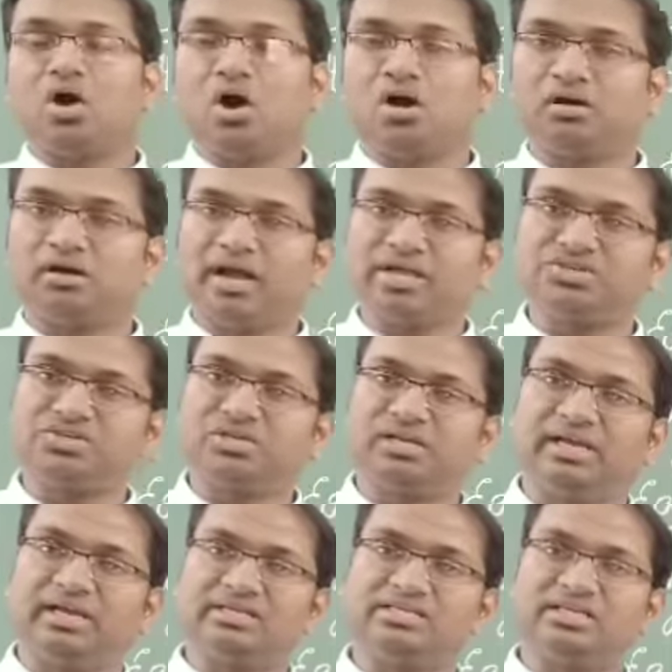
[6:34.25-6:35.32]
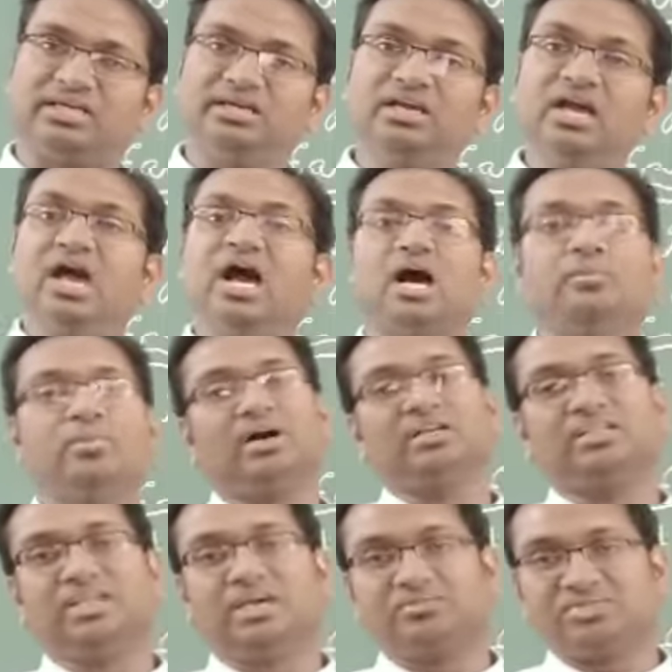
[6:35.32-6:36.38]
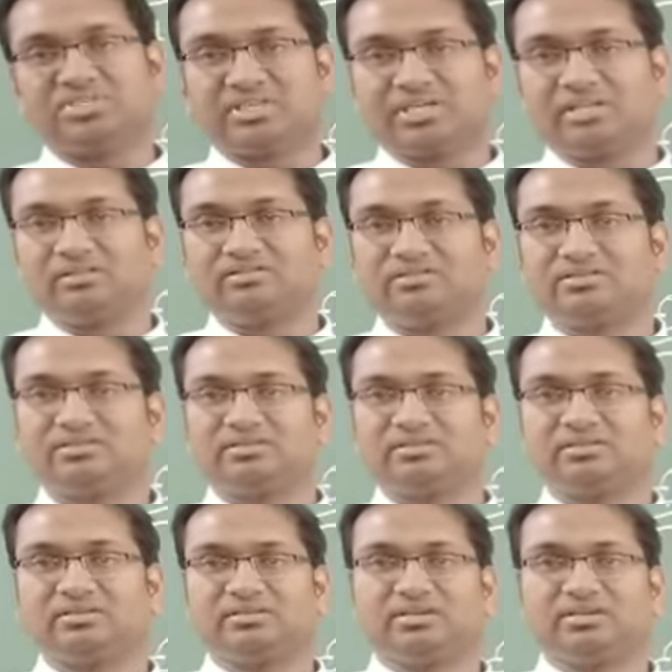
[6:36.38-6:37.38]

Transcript: congratulating among themselves.